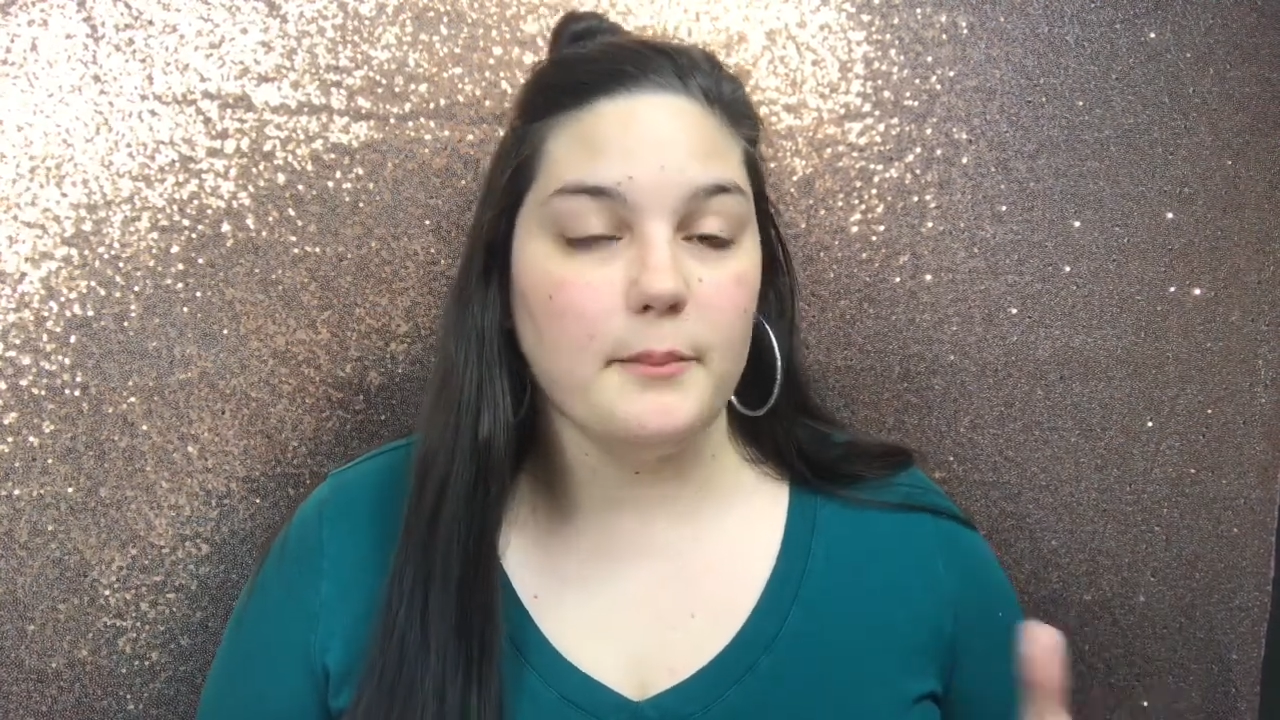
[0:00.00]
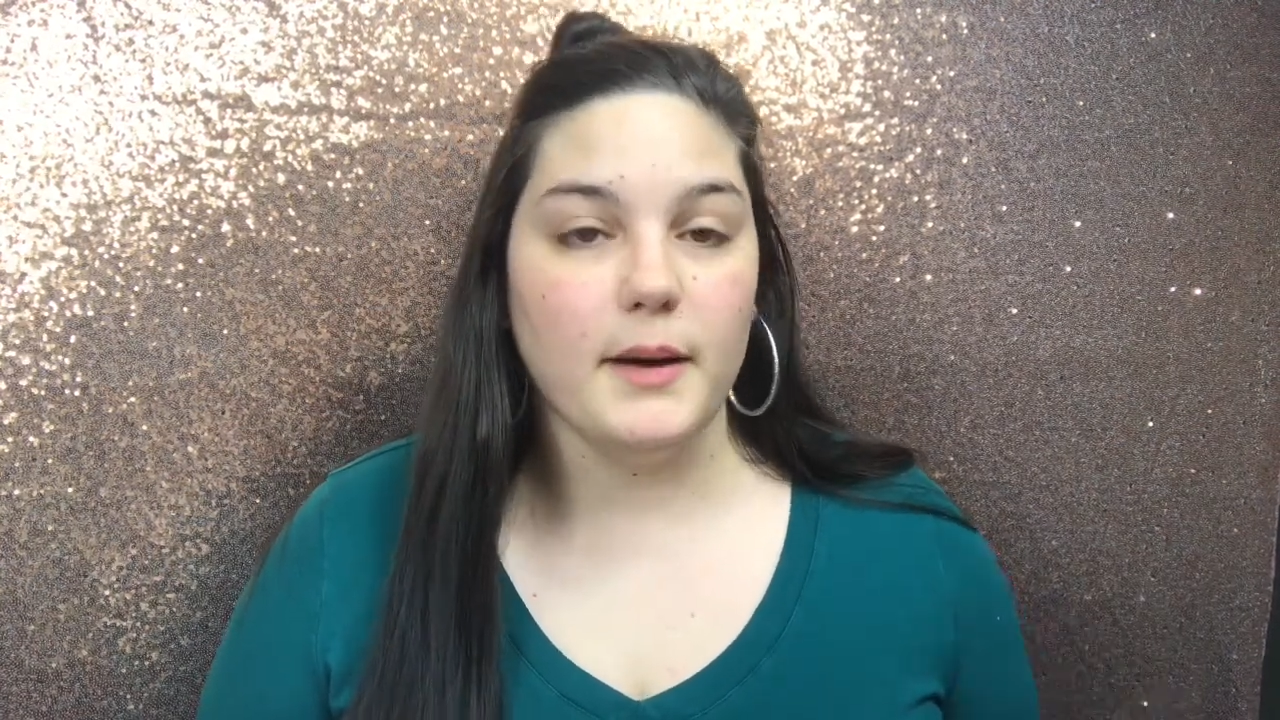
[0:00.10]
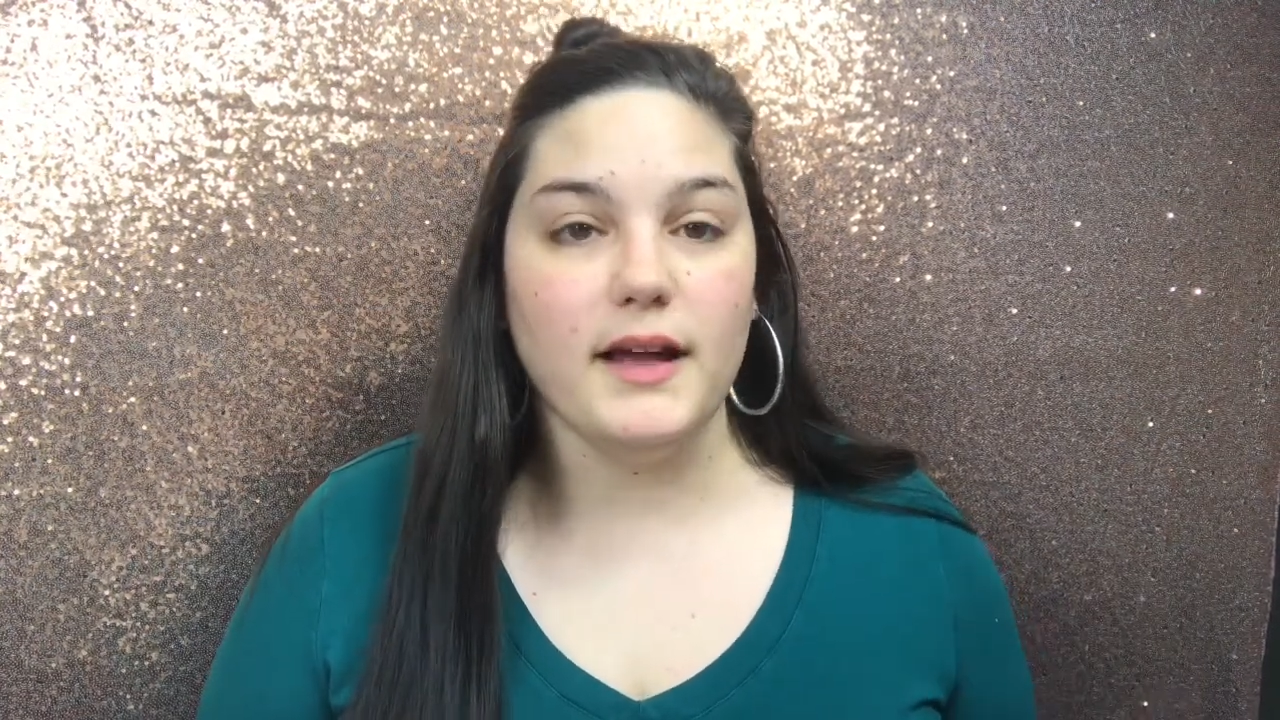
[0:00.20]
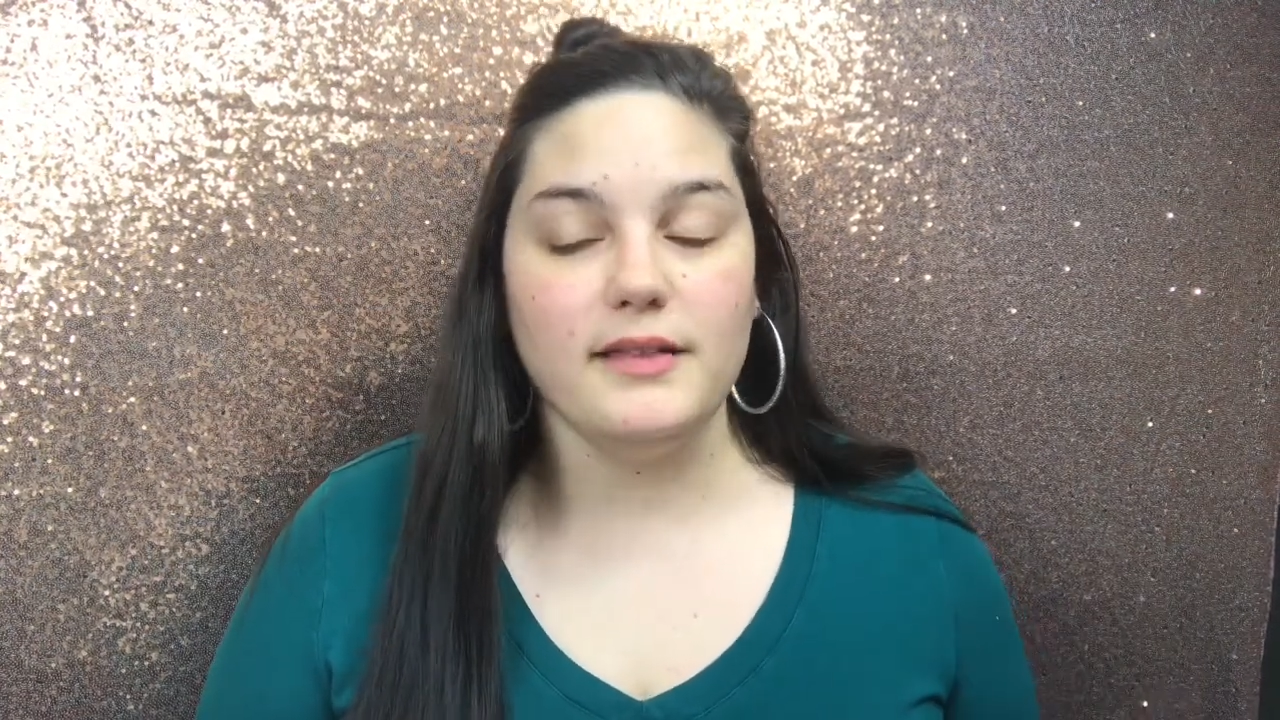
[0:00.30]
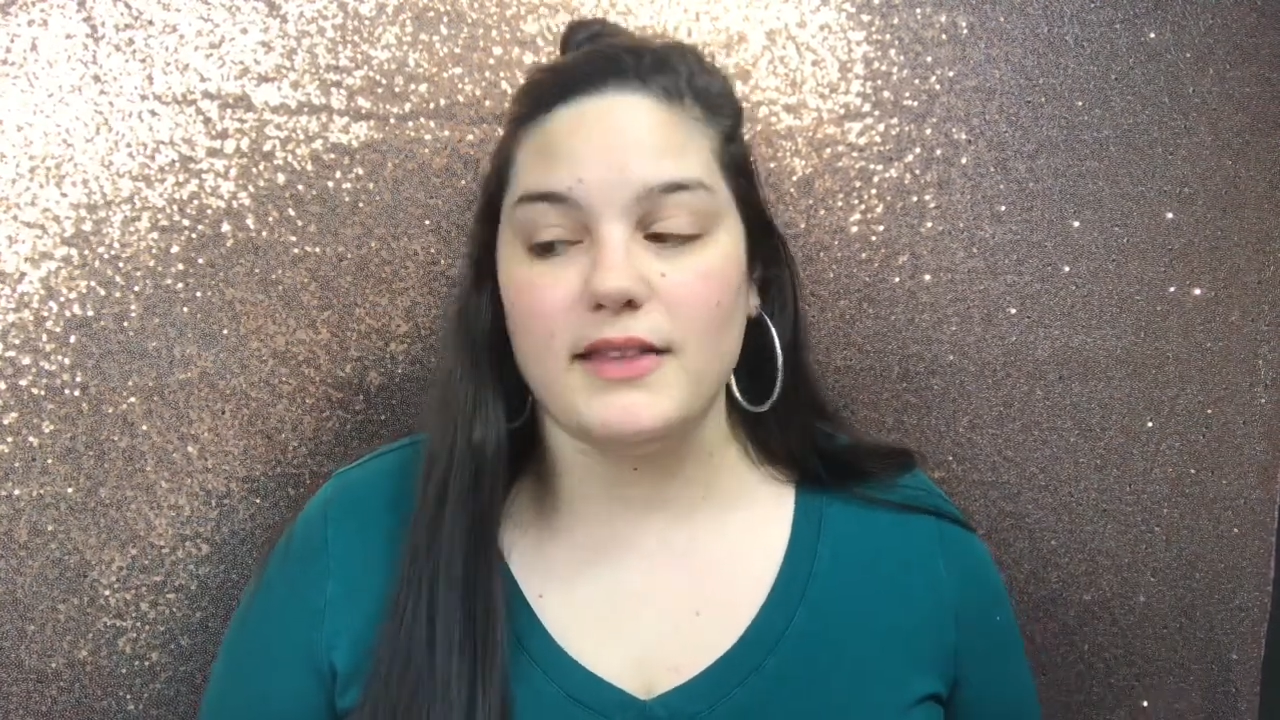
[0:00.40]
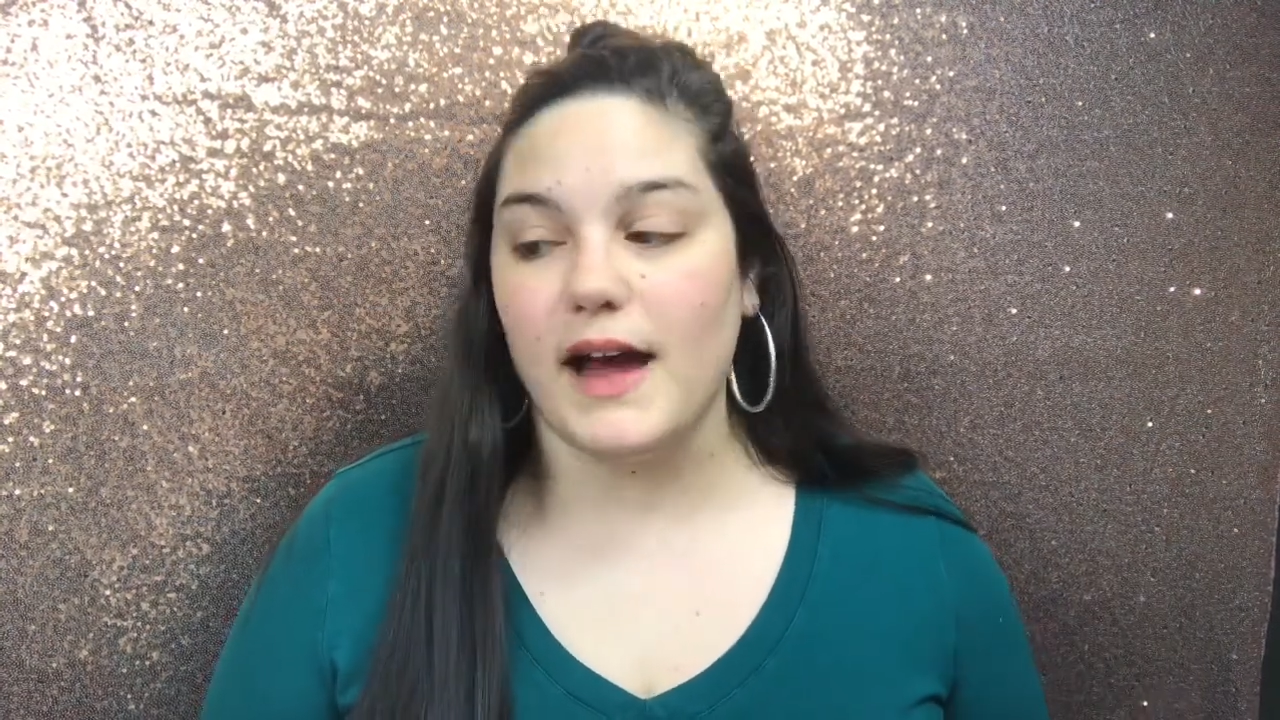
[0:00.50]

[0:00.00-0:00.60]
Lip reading: month.